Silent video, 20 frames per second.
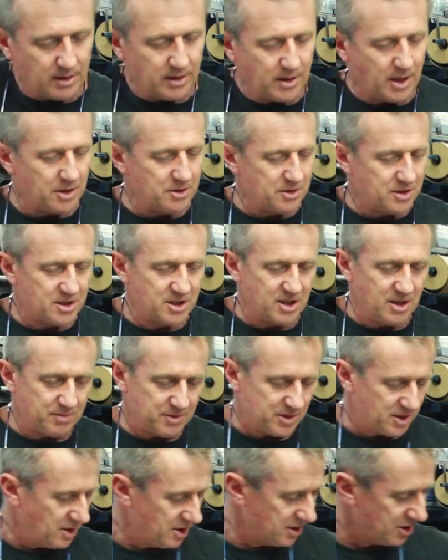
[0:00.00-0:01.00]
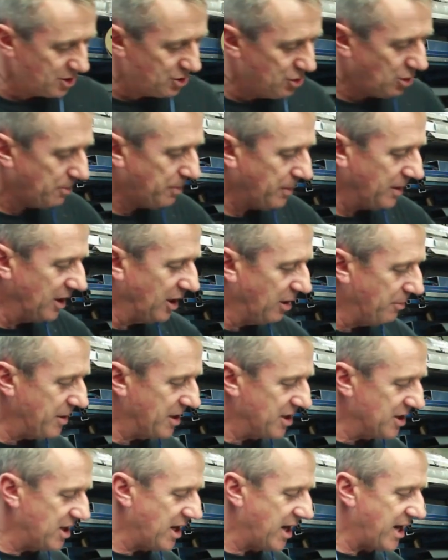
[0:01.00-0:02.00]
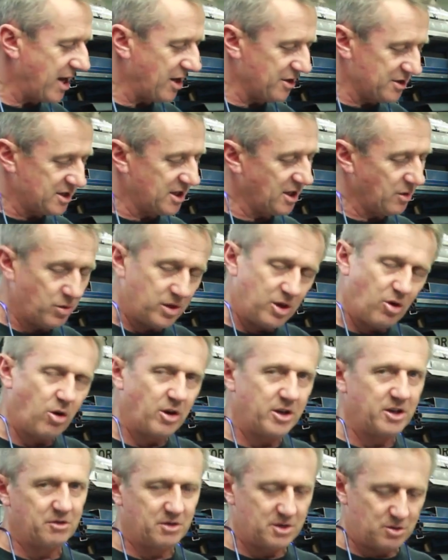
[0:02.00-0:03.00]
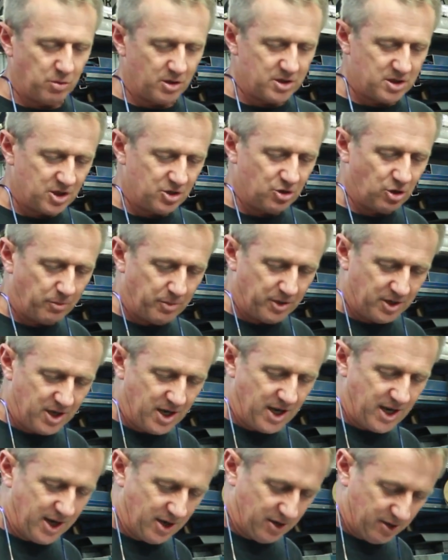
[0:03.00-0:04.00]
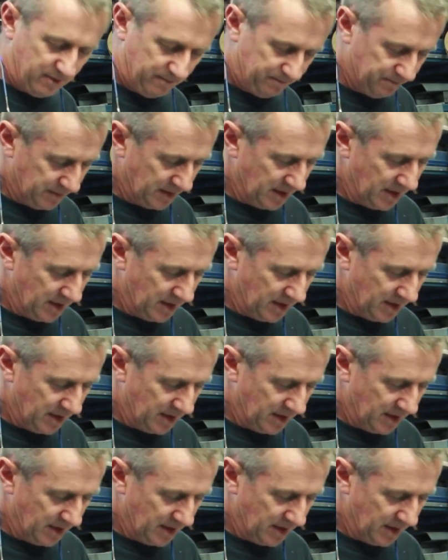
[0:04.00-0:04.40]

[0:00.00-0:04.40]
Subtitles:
those snips to drop a little bit down. So the idea is once you drop it down,